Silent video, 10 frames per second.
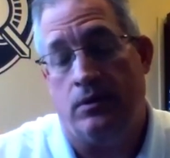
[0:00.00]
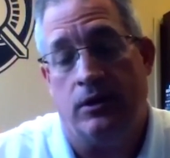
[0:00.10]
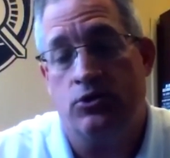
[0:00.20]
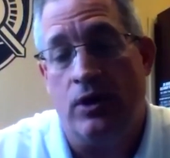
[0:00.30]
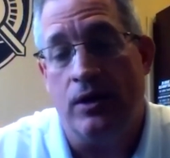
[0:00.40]

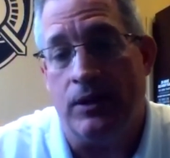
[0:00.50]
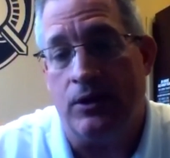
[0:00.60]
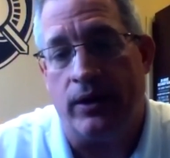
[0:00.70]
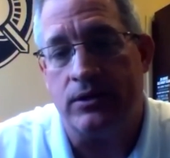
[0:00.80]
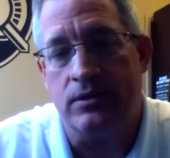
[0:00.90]
extremely
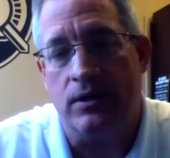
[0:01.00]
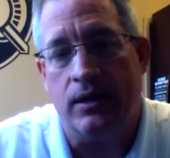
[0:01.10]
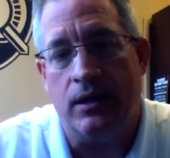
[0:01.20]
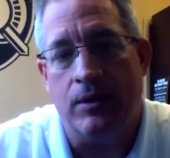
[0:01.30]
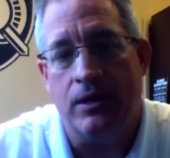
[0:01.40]
quick
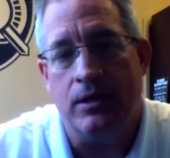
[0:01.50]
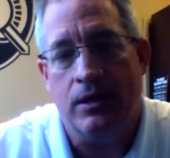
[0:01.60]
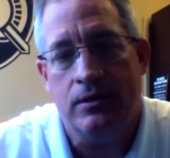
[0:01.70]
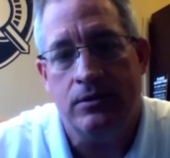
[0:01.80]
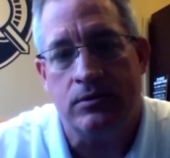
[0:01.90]
study. I mean,
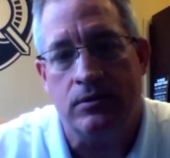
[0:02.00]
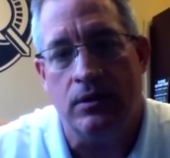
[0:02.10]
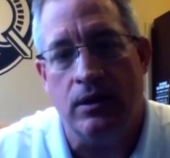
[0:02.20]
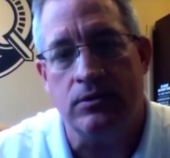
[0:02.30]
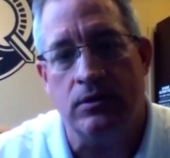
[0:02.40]
he, he's
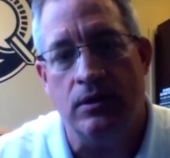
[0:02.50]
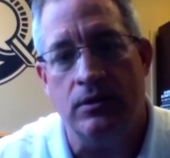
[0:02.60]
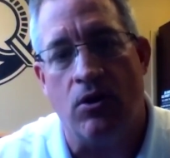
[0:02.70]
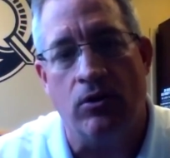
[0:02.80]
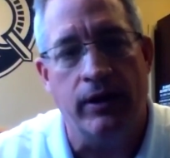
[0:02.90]
is, is
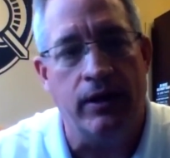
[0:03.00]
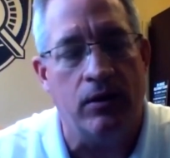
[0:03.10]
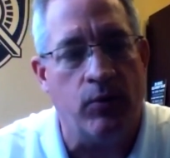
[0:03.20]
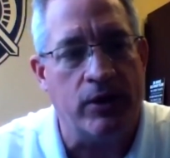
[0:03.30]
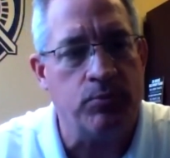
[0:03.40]
all in
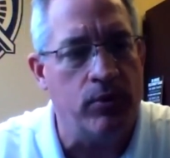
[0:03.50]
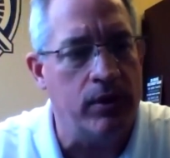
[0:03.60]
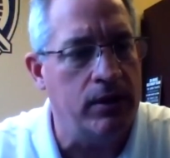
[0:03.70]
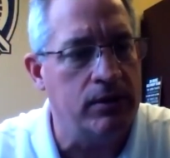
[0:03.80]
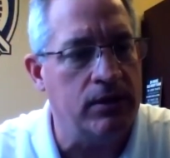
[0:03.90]
on West Point
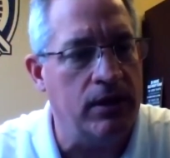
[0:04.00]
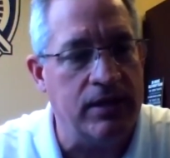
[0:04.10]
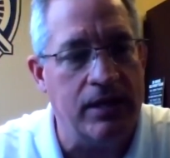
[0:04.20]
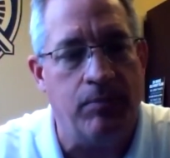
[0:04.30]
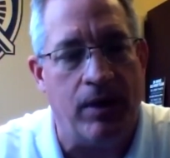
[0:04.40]
as, as
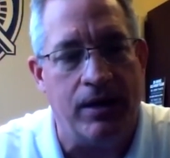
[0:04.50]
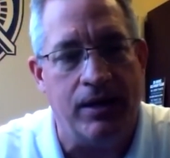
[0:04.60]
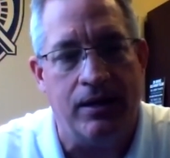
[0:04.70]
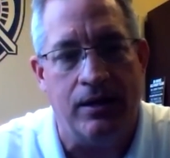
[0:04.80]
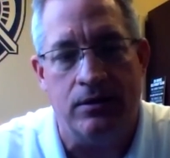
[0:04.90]

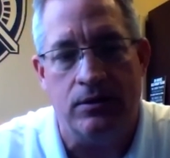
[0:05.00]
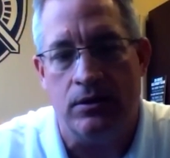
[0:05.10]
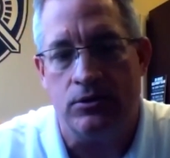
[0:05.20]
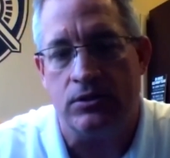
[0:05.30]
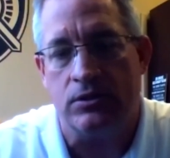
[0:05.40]
anybody in
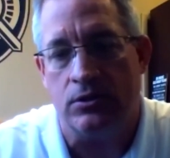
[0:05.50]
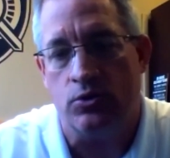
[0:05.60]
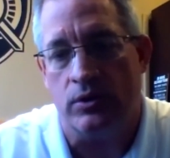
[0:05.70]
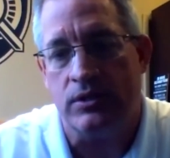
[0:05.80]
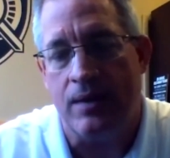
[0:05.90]
just a
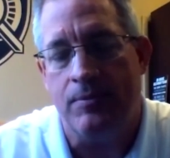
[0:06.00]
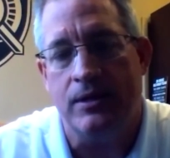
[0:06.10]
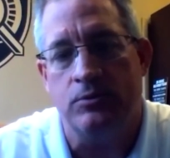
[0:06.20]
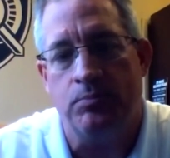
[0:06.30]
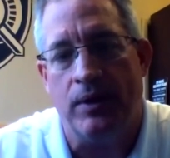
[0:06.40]
short time that
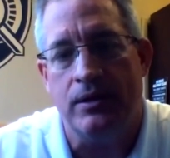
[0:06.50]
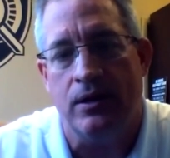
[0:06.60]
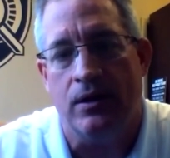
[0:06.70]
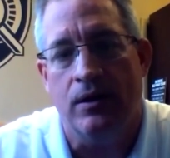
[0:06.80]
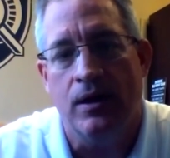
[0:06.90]
he's been
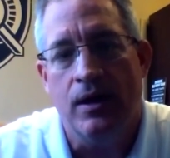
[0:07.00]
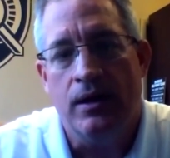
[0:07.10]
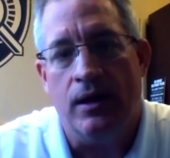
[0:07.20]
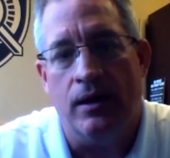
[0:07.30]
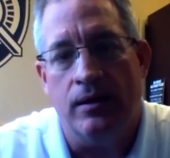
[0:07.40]
here.
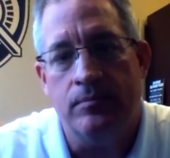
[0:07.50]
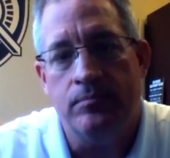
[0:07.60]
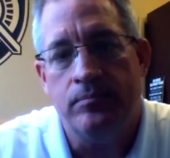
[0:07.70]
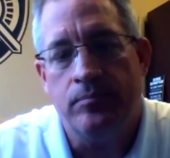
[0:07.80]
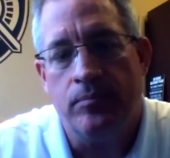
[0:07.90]

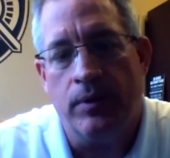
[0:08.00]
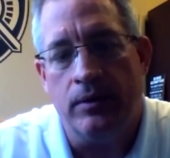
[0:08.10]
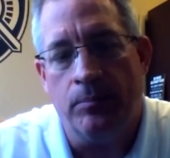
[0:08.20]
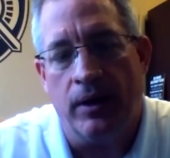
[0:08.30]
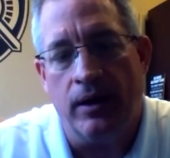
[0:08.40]
Um, but
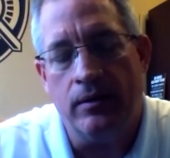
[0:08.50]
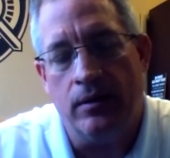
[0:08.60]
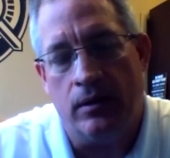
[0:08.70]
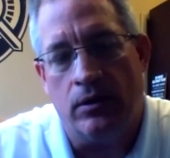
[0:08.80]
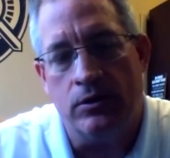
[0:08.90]
but
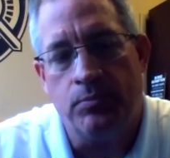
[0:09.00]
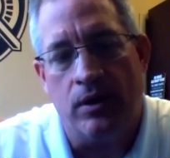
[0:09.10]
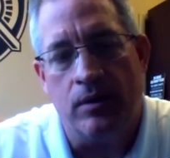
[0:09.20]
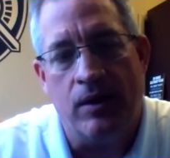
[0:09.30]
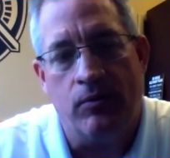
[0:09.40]
a large part
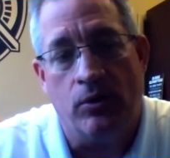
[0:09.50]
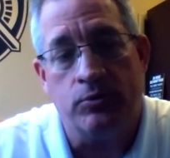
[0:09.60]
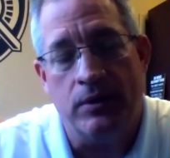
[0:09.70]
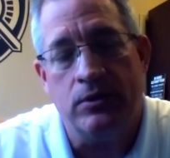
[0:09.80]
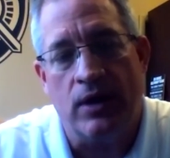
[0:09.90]
of my role has
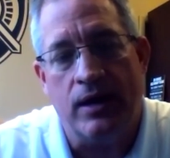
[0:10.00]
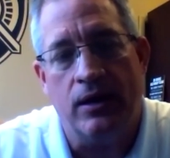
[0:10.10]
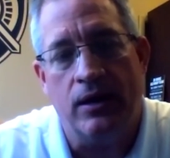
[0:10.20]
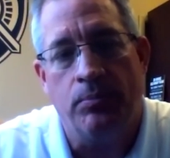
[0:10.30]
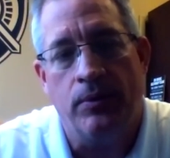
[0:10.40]
been to try to
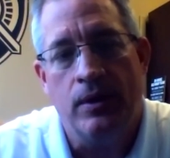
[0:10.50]
help